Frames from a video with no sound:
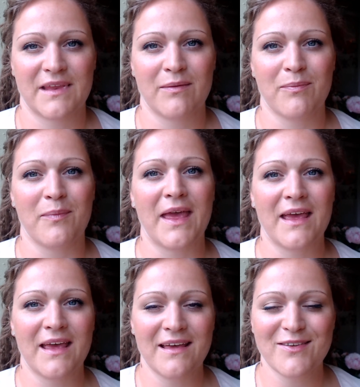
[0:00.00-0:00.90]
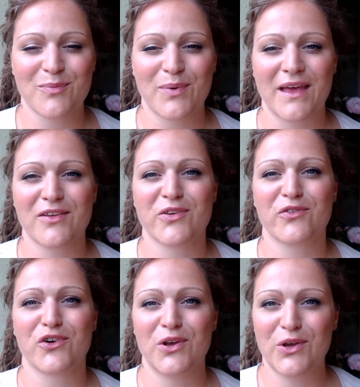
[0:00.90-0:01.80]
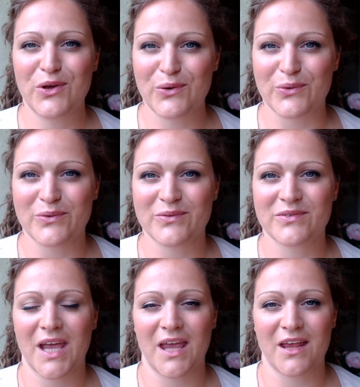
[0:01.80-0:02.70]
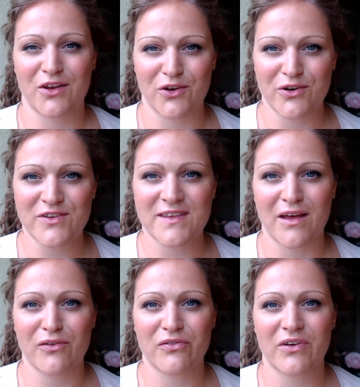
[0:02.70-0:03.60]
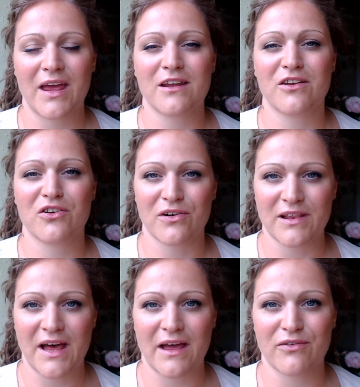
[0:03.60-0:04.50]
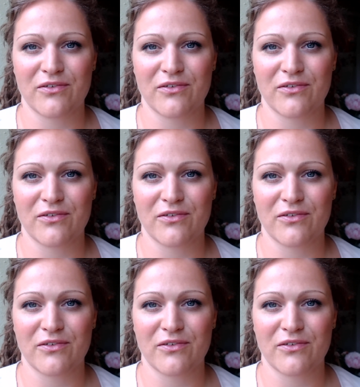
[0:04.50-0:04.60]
making space for you in yourself and your life.